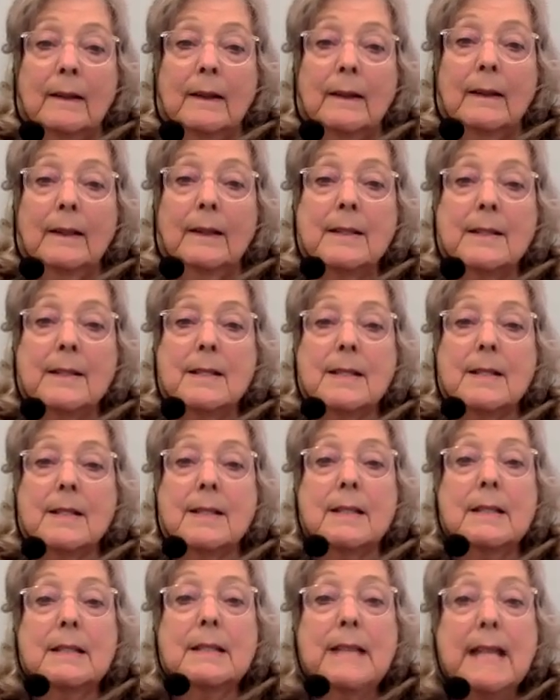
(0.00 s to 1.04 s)
It is
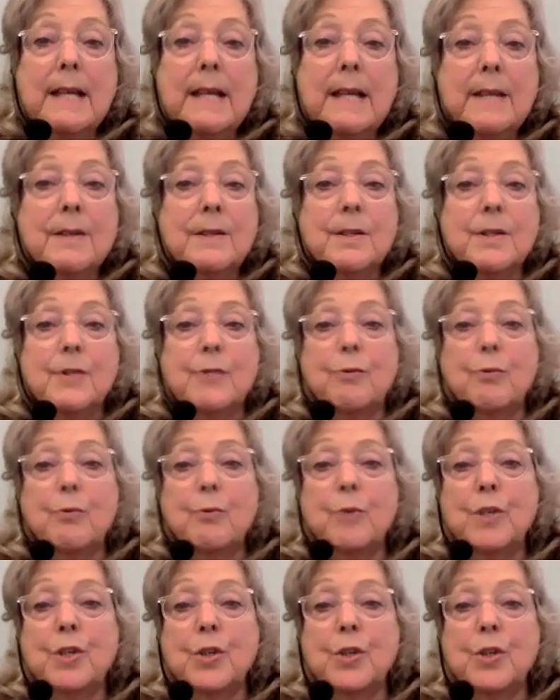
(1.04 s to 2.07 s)
the lens through
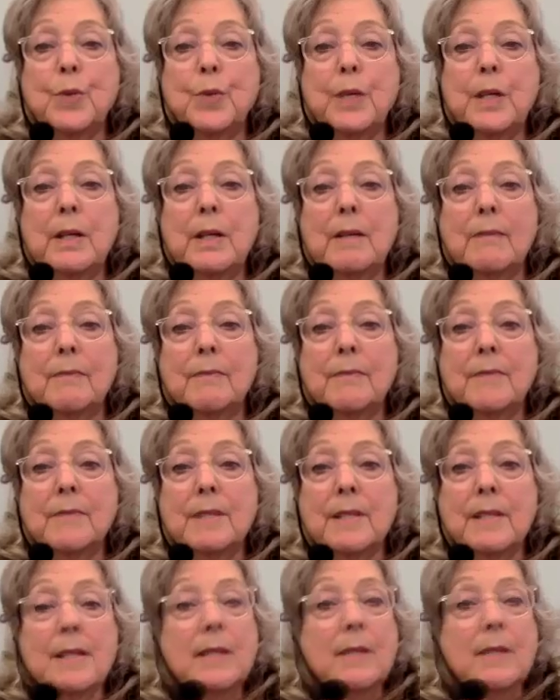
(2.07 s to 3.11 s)
which we
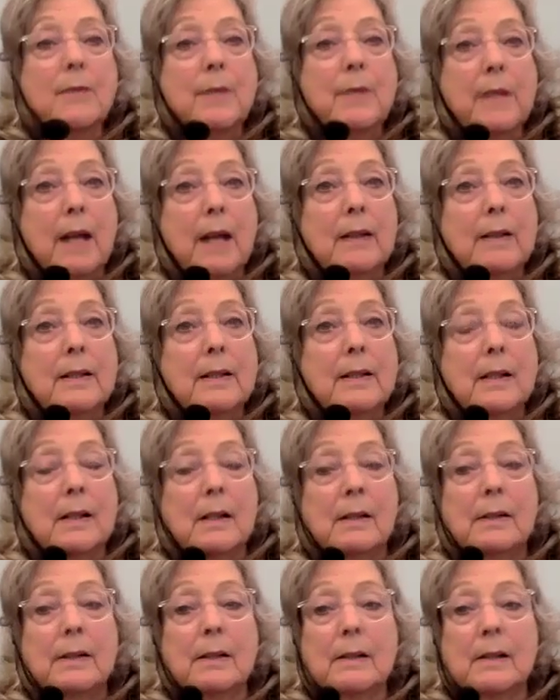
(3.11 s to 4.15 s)
see reality
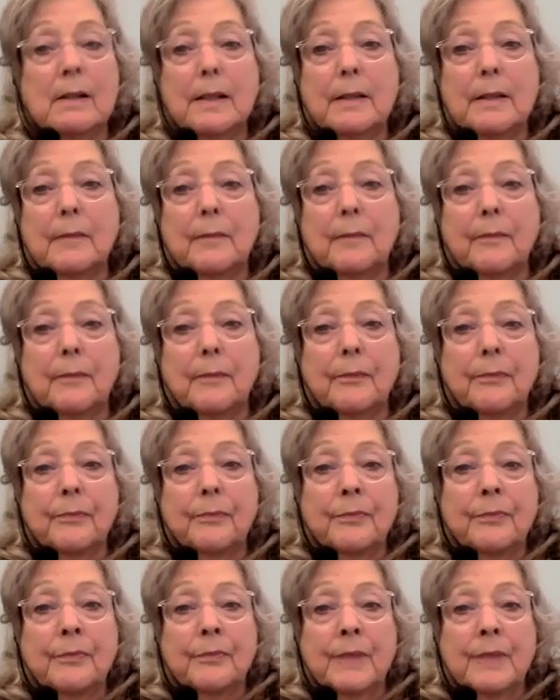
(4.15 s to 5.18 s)
clearly.
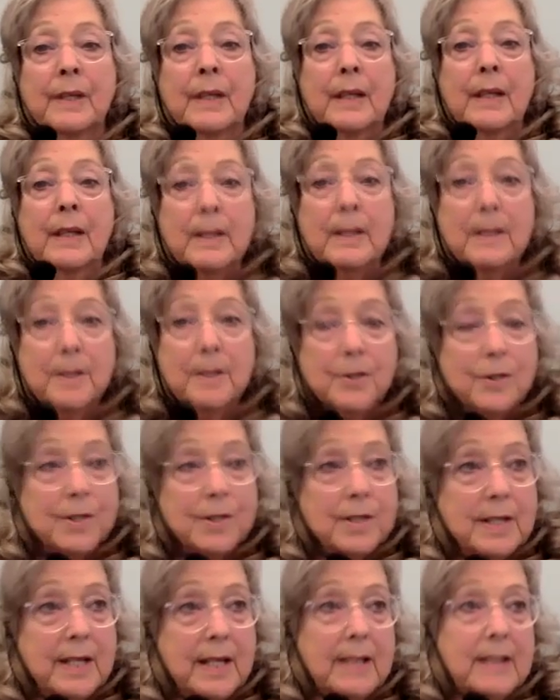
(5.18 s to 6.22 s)
In
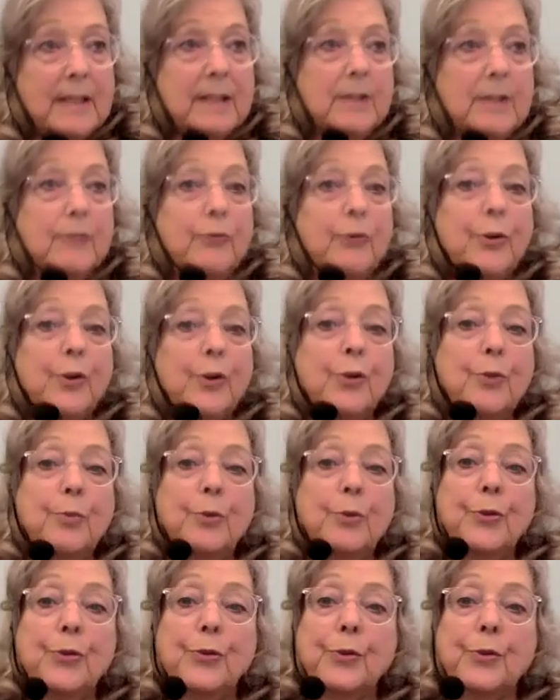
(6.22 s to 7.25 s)
understanding the 4
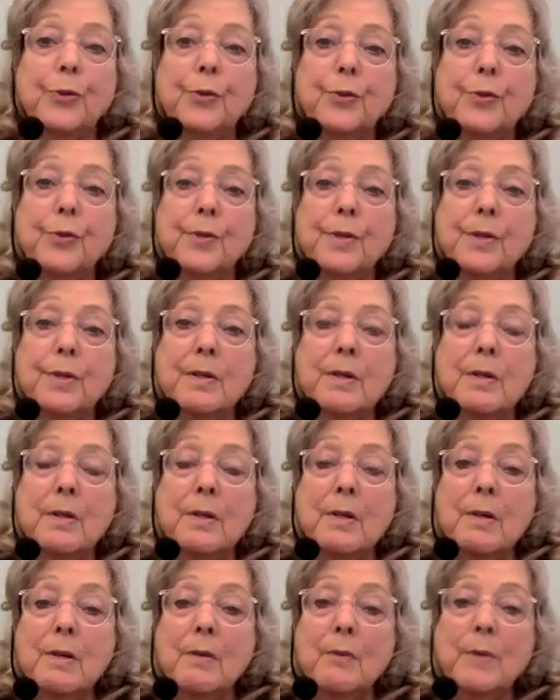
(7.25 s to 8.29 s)
Noble Truths,
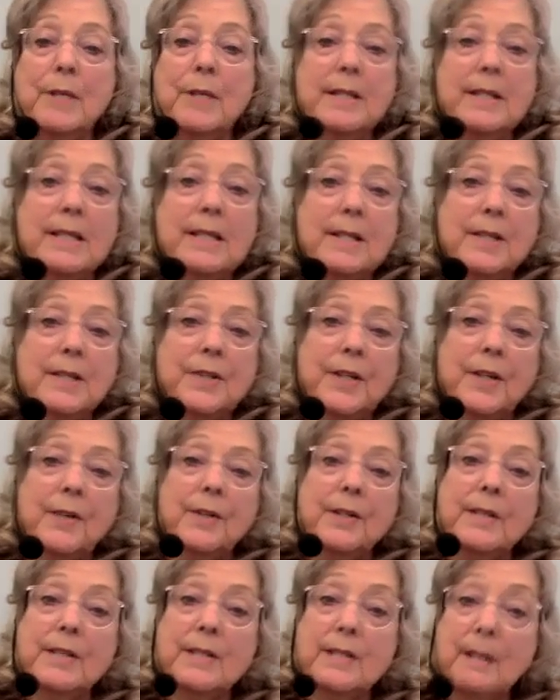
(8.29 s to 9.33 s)
we see that
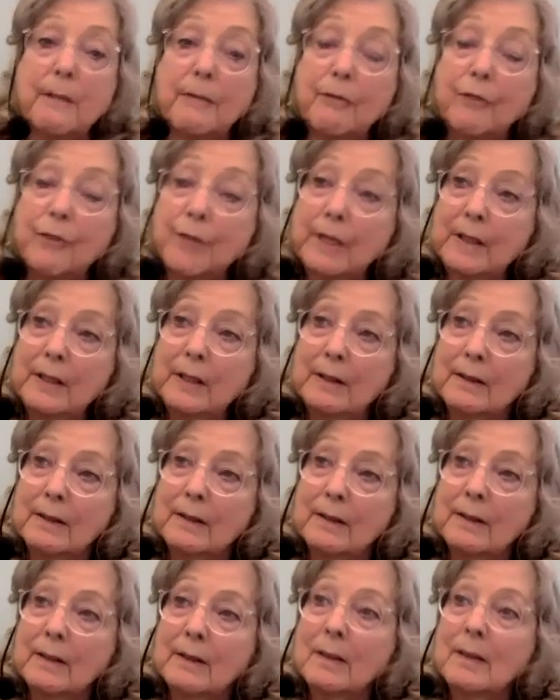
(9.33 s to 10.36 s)
there is suffering,
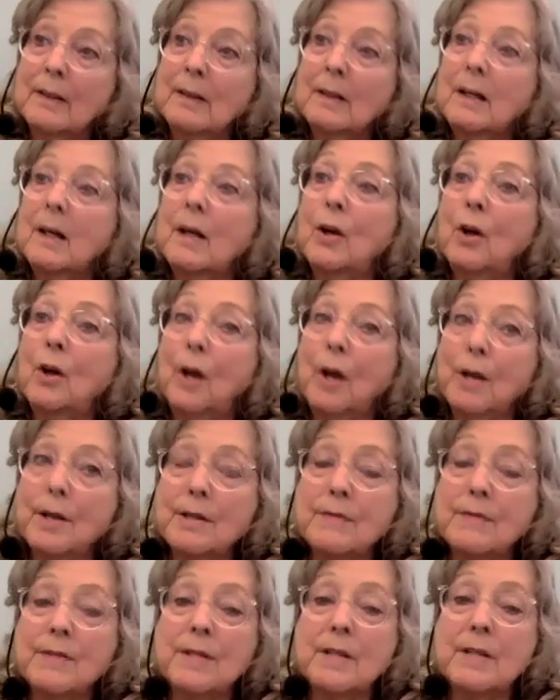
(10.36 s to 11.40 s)
a cause of